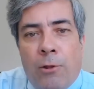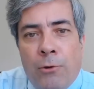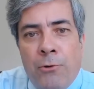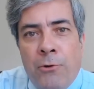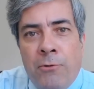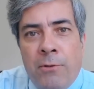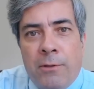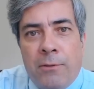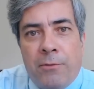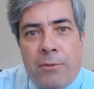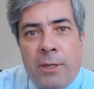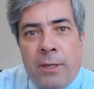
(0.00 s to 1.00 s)

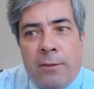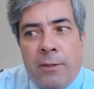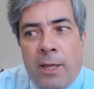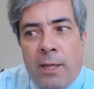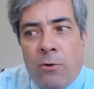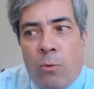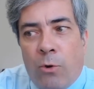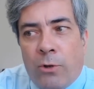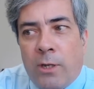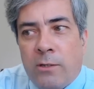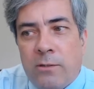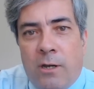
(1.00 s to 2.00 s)
learn the, the inner
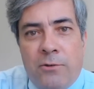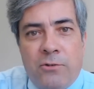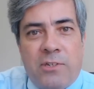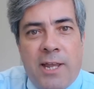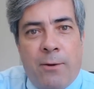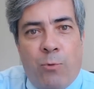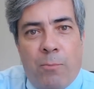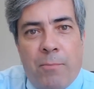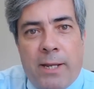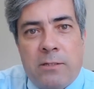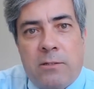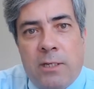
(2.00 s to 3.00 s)
workings. Understand
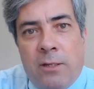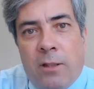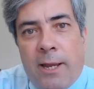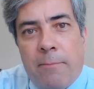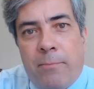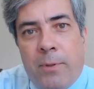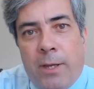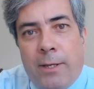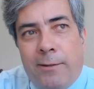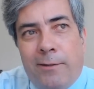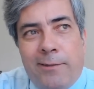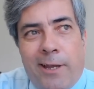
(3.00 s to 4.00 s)
what makes the light,
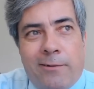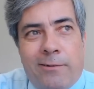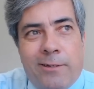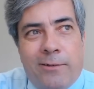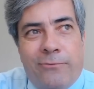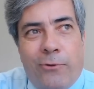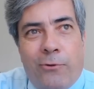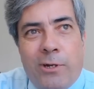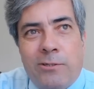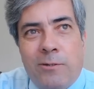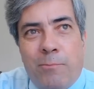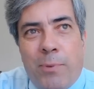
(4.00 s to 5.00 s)
that uh,
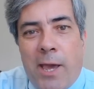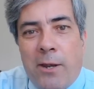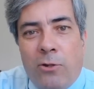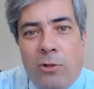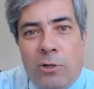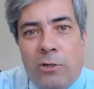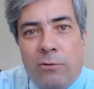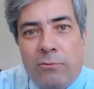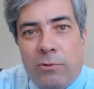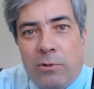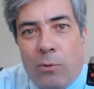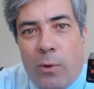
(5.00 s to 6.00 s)
fluorescent panel look
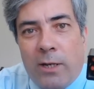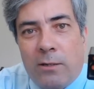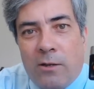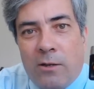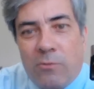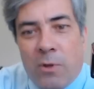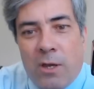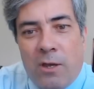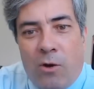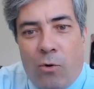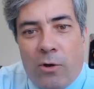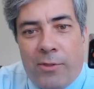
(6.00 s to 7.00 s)
the way it does,
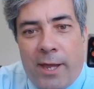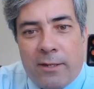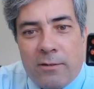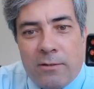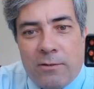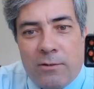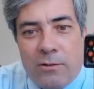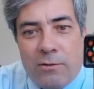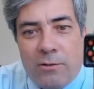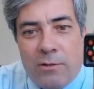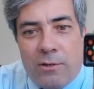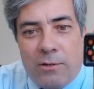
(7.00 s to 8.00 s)
or that
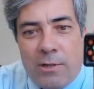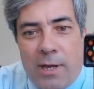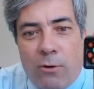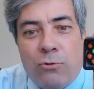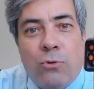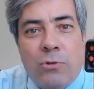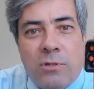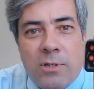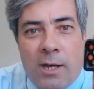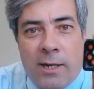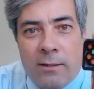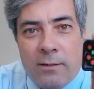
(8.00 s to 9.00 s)
outdoor
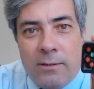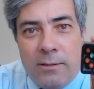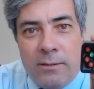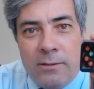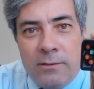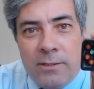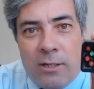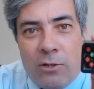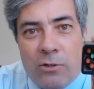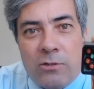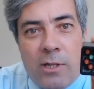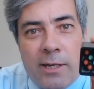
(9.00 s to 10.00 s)
sign
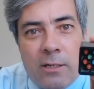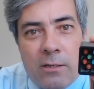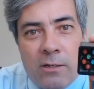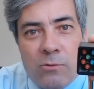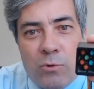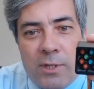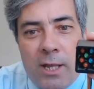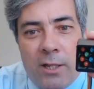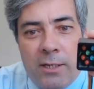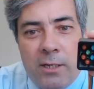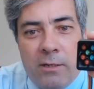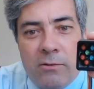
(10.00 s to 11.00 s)
that looks like it does with
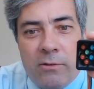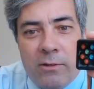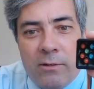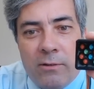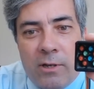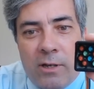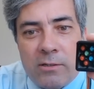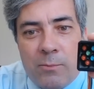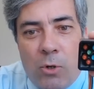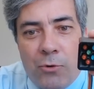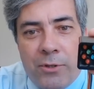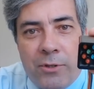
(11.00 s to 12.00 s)
the L E Ds, as
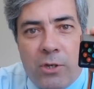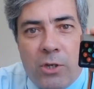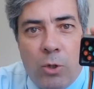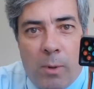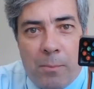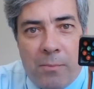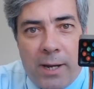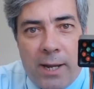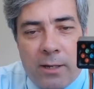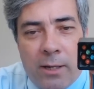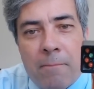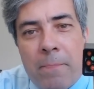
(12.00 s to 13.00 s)
I'm holding the cube up in my
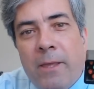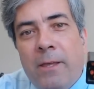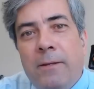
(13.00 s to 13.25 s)
hand again.